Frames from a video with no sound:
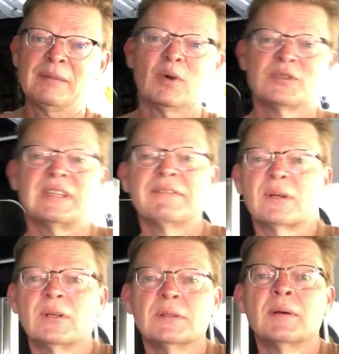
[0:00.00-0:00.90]
the most
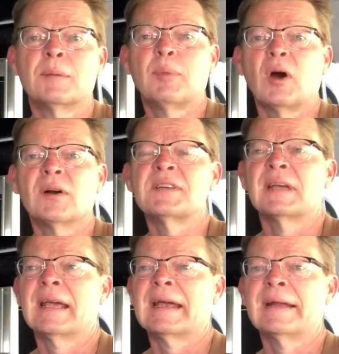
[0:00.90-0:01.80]
difficult part,
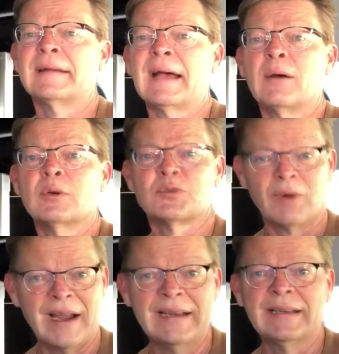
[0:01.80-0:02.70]
and I was
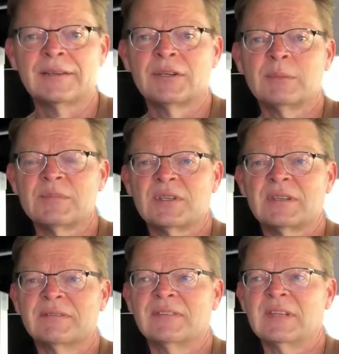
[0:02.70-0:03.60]
right in terms
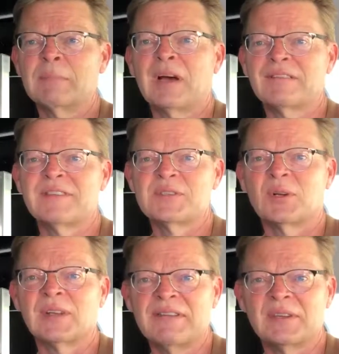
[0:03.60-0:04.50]
of the amount of
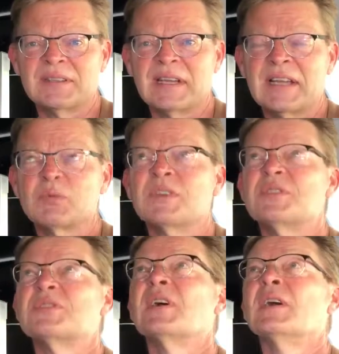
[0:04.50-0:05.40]
physical effort it takes. Once
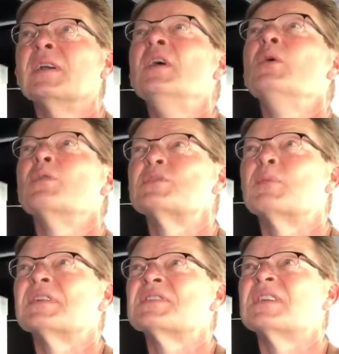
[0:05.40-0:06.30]
you
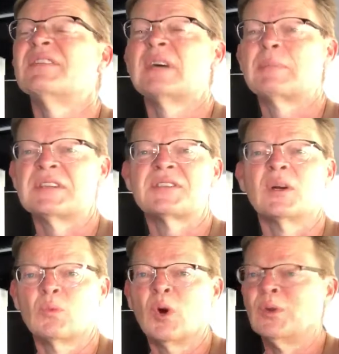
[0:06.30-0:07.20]
put the stuff up and you
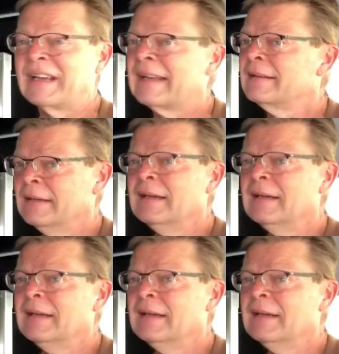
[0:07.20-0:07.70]
start rolling it,